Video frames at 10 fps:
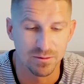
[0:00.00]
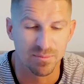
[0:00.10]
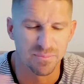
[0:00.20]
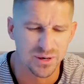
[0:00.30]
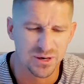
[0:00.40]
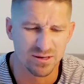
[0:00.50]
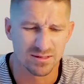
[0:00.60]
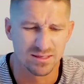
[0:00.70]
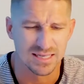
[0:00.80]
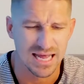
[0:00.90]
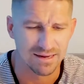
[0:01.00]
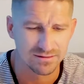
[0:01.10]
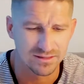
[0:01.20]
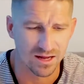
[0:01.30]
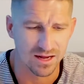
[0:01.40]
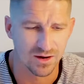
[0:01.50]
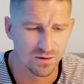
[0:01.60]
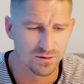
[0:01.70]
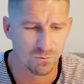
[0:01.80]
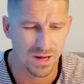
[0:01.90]
the birds, the livestock, and
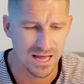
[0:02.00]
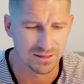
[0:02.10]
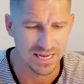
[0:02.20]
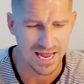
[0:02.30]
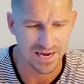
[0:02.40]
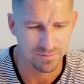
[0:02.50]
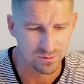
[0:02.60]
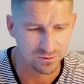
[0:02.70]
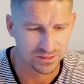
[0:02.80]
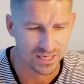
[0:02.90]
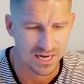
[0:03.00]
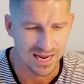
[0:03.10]
all the wild animals,